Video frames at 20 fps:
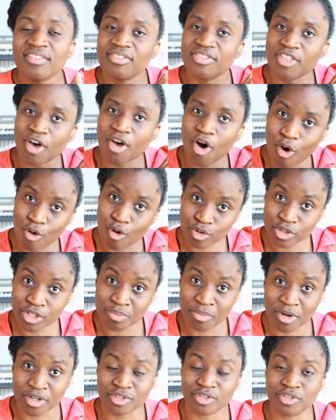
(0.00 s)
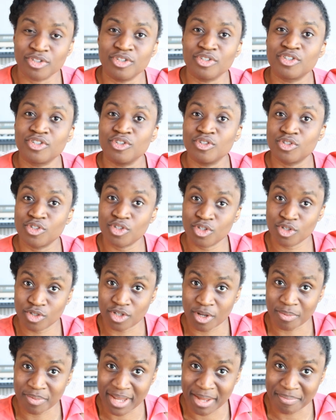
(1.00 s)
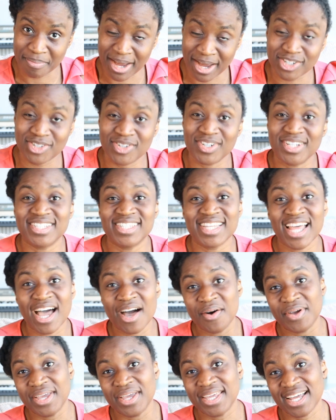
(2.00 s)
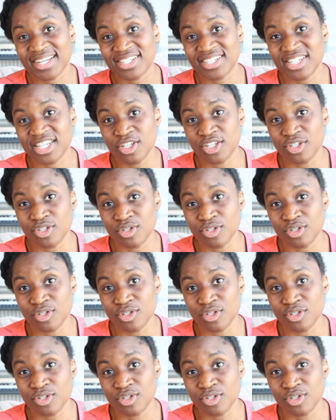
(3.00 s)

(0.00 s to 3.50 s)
the older model used to use 2 AA batteries. Now it actually